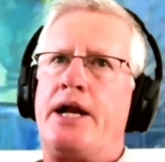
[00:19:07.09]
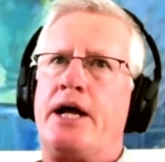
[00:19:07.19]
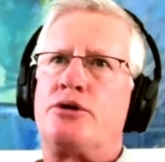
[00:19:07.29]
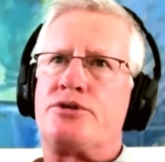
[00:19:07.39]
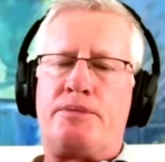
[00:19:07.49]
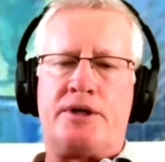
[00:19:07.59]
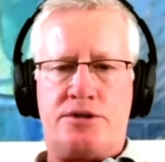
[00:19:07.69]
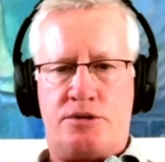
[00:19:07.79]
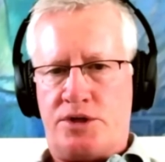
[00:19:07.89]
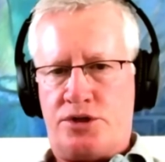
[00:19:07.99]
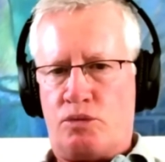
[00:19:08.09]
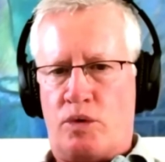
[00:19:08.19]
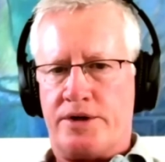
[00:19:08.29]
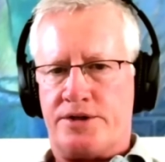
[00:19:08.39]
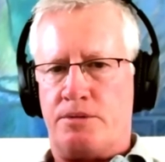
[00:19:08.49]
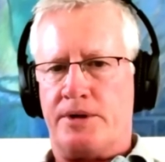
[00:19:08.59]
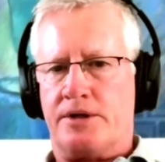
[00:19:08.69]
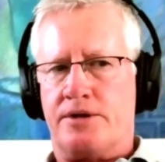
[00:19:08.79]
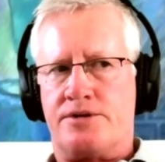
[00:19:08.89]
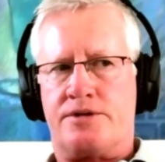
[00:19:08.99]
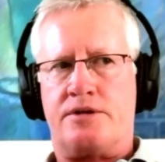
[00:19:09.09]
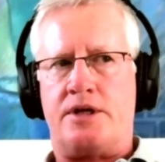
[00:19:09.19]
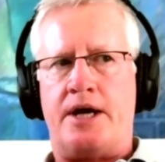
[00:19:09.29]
also because we shouldn't want to, because